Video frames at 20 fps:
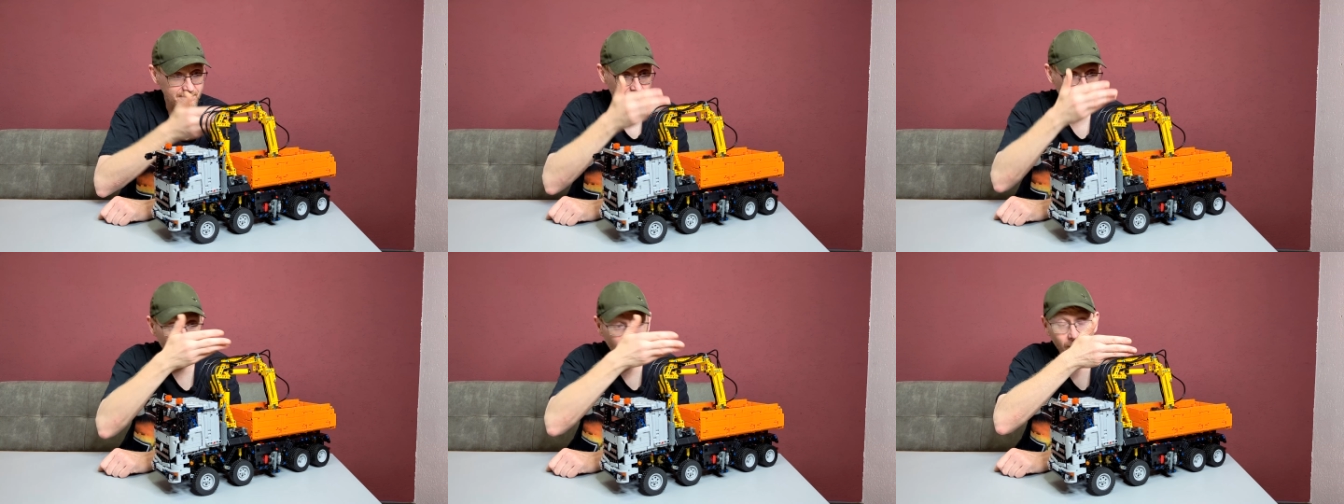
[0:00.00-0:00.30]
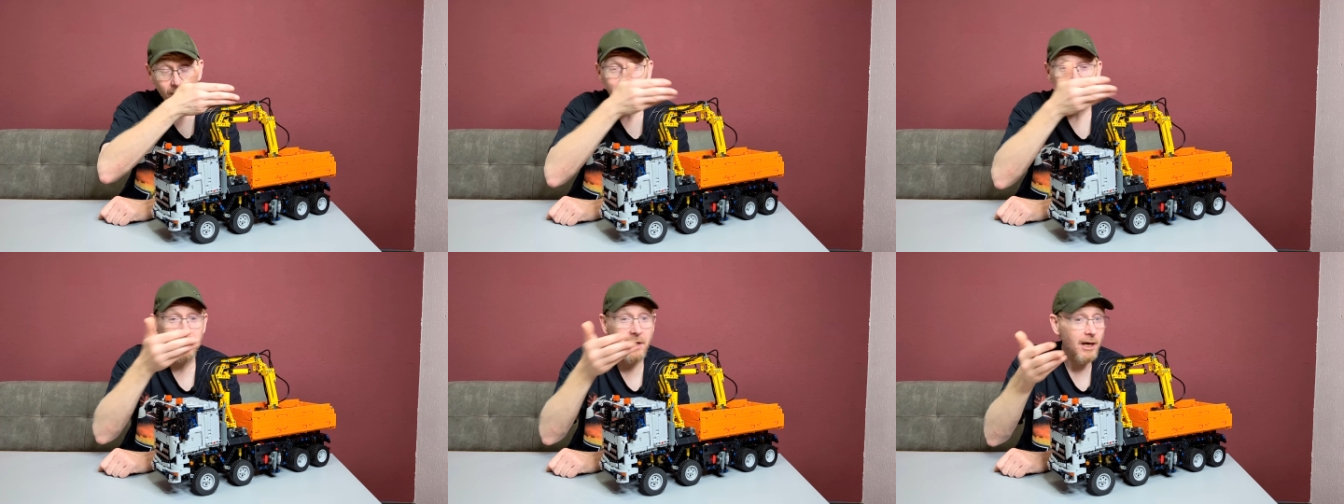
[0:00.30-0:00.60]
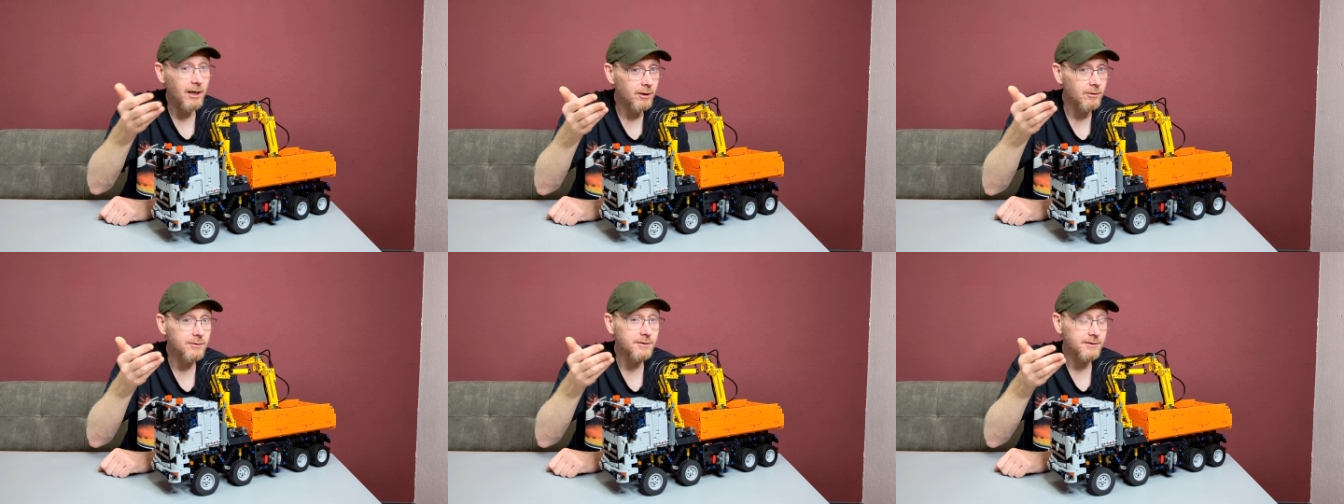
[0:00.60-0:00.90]
All the
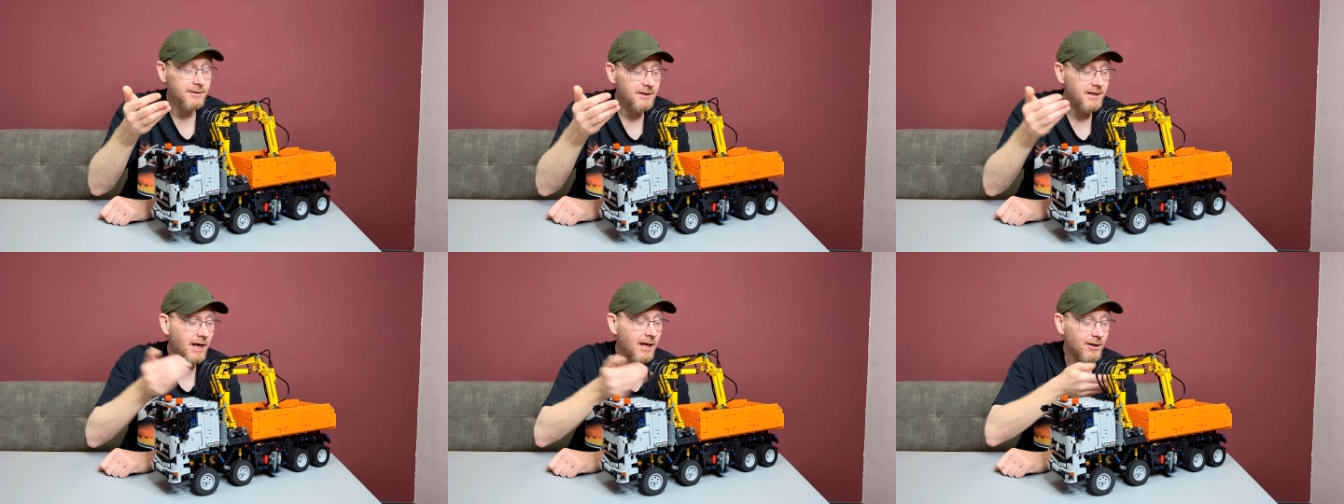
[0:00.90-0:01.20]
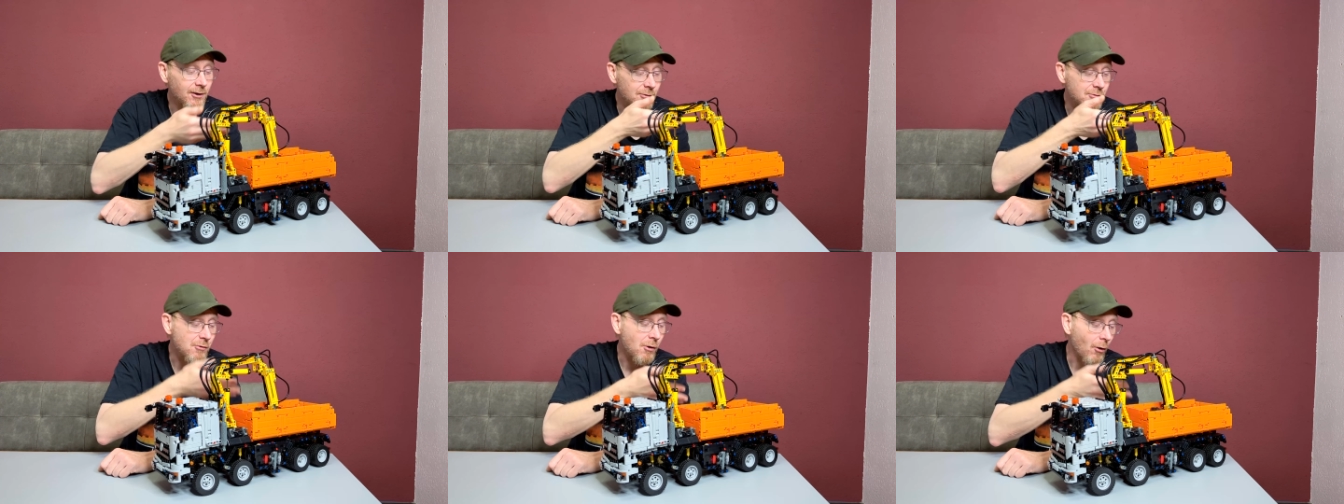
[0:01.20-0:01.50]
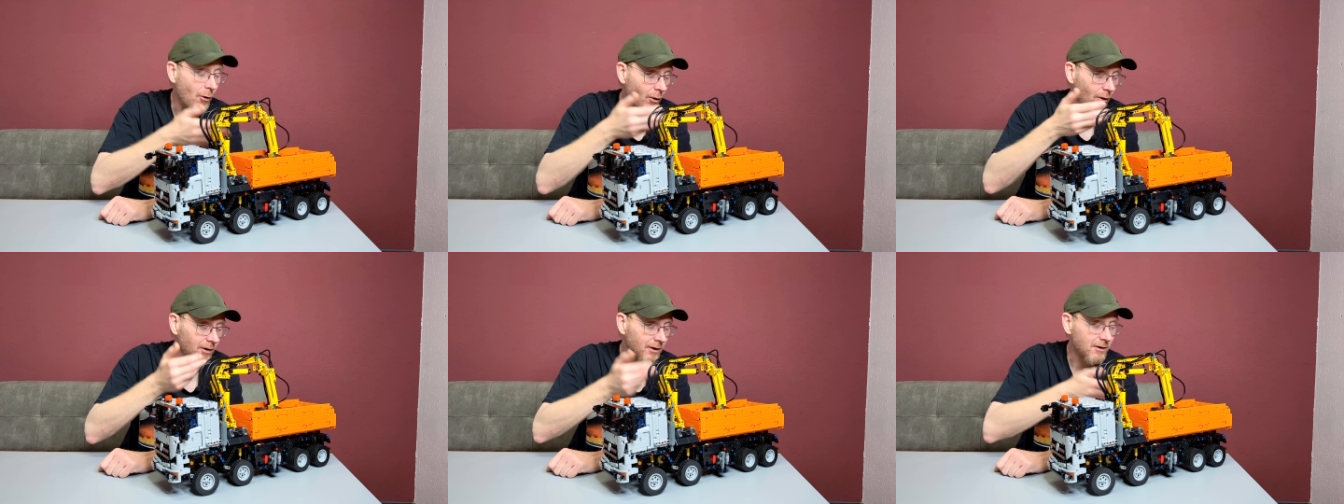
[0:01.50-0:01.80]
yellow is the yellow,
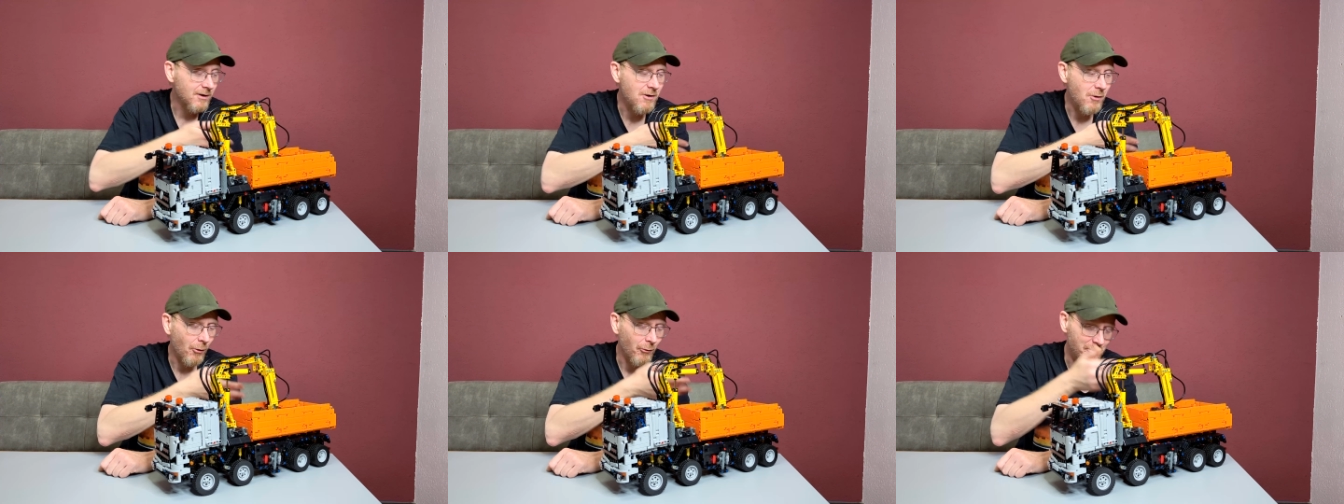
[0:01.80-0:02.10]
all the